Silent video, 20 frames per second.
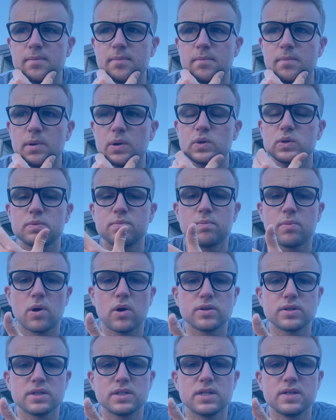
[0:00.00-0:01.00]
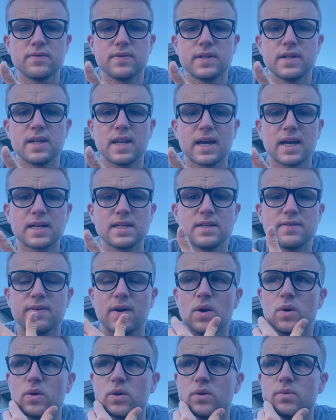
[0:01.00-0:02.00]
both positive and negative
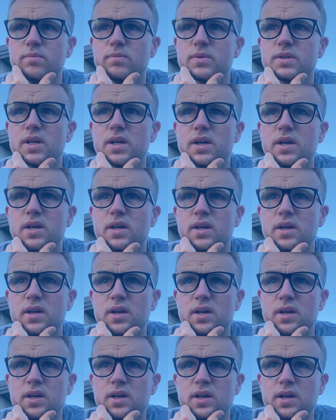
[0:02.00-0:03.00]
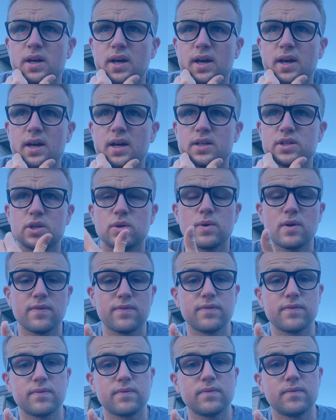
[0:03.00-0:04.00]
outcomes. So if
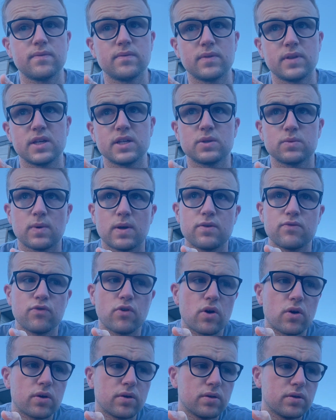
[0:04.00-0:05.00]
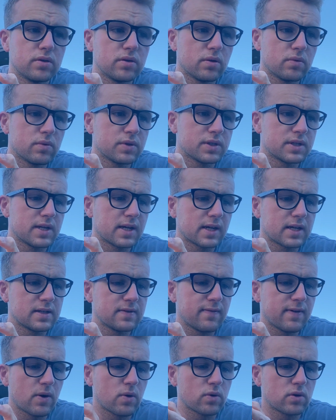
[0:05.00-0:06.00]
this went wrong, that was a
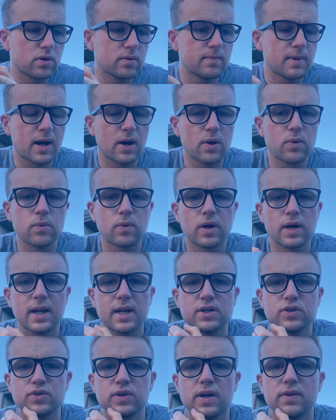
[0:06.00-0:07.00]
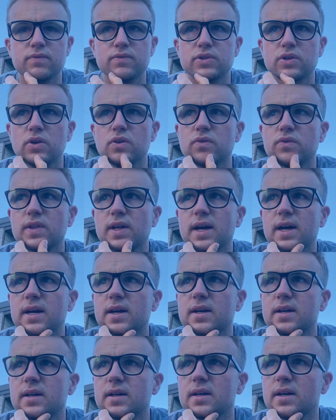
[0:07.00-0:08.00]
negative outcome, how could I try and resolve that?
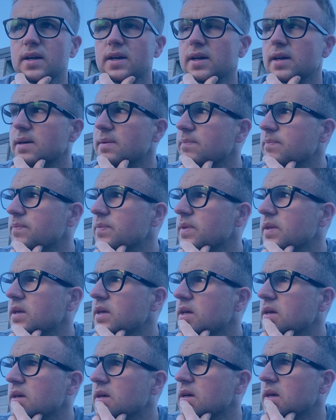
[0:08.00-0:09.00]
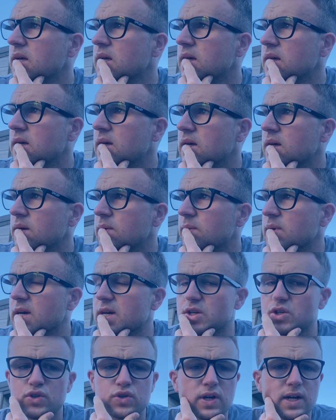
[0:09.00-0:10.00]
But yeah,
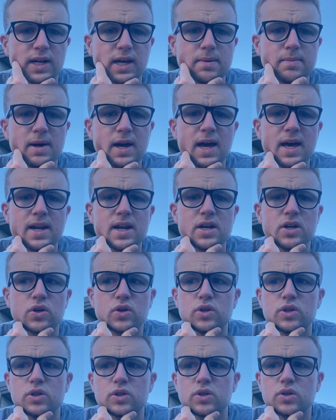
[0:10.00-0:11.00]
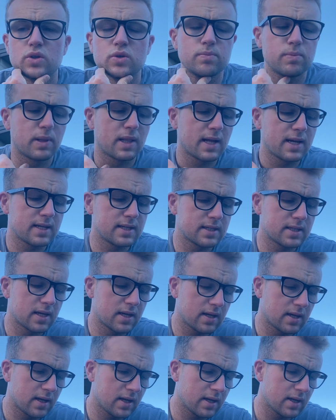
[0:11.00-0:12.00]
just try and get my head in a good place
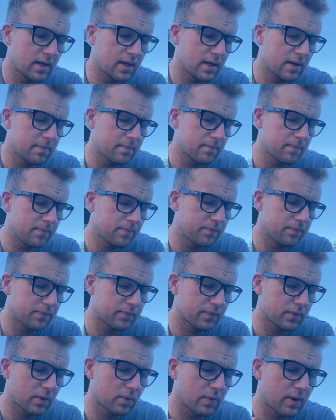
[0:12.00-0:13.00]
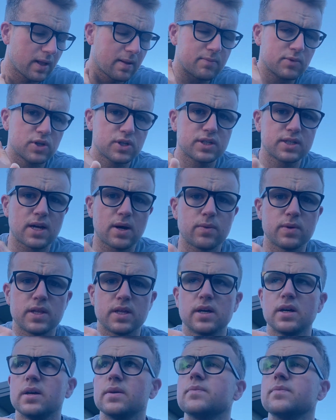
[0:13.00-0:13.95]
while I'm just sat with a